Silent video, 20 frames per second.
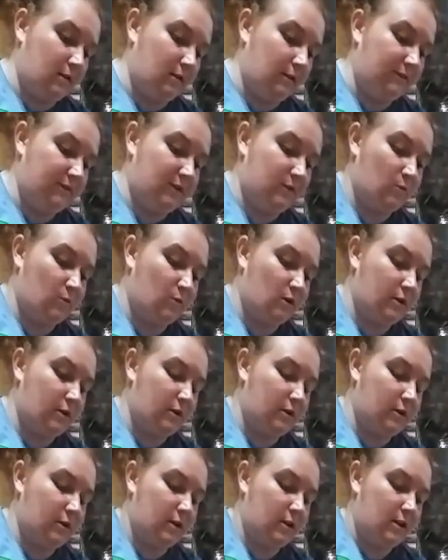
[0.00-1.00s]
If I
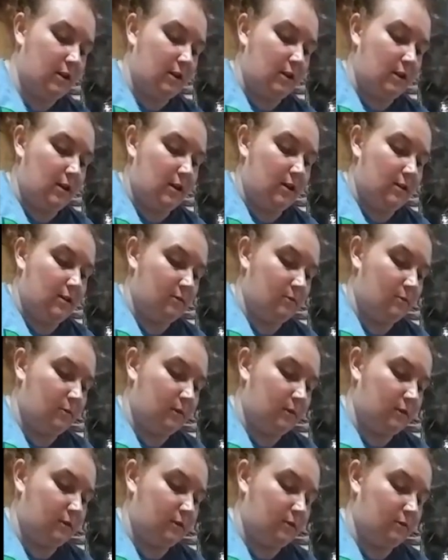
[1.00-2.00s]
wanted,
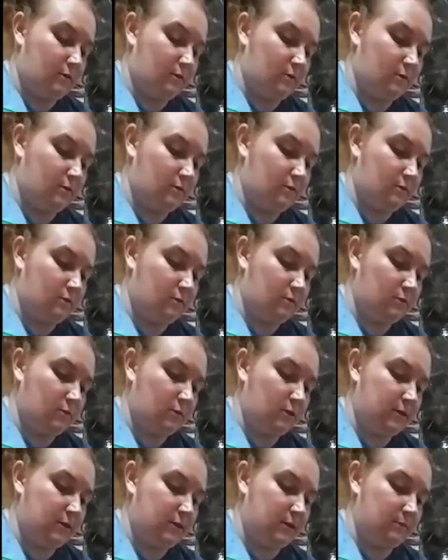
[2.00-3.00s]
with a little
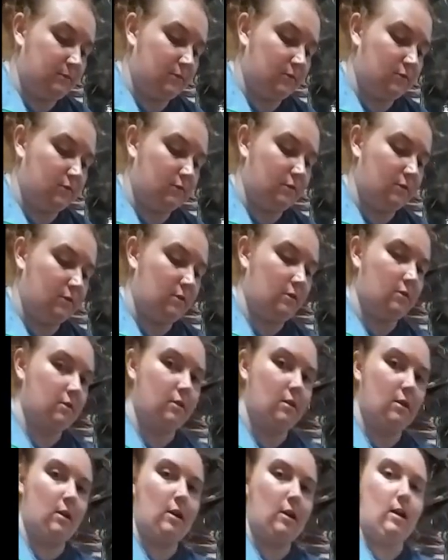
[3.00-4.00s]
twisting maneuver,
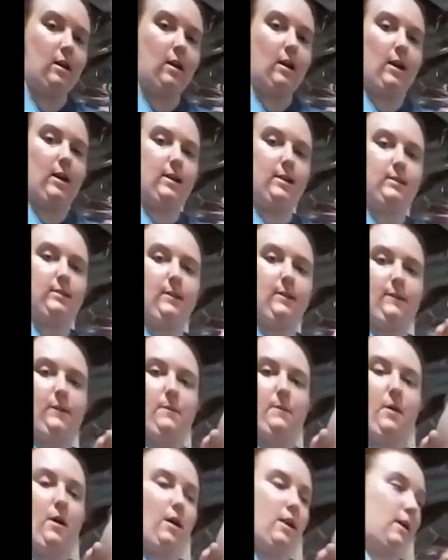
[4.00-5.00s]
I can lift
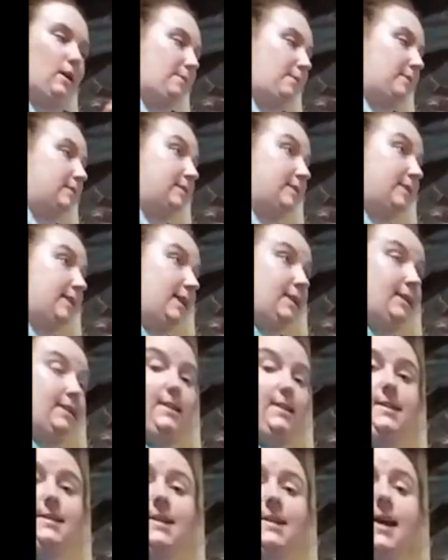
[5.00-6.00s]
the pot up and set it
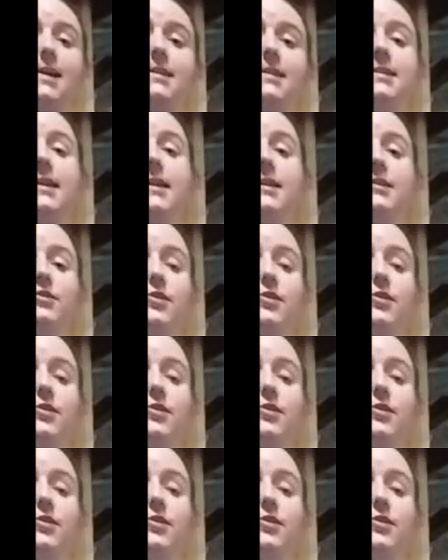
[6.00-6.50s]
to the side to let